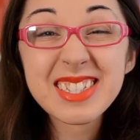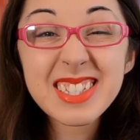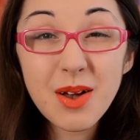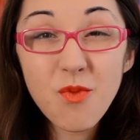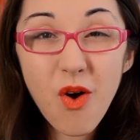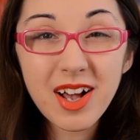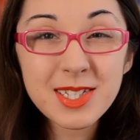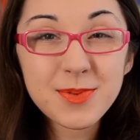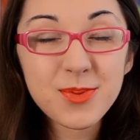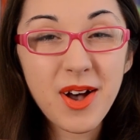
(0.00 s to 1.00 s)
Some
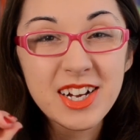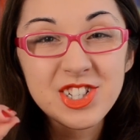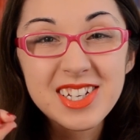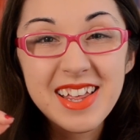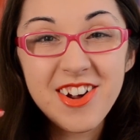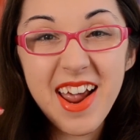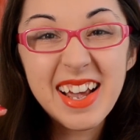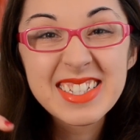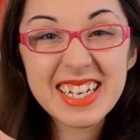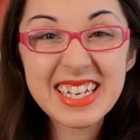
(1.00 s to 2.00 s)
wasps will actually lay their
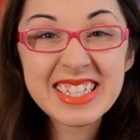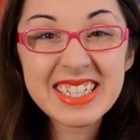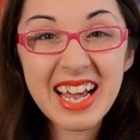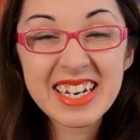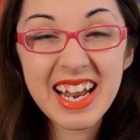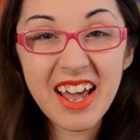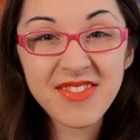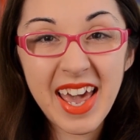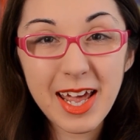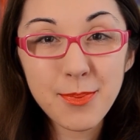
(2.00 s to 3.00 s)
eggs inside
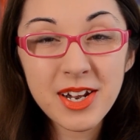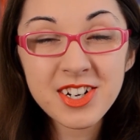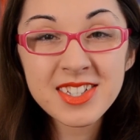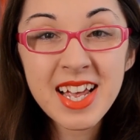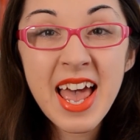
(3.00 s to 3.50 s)
live caterpillars,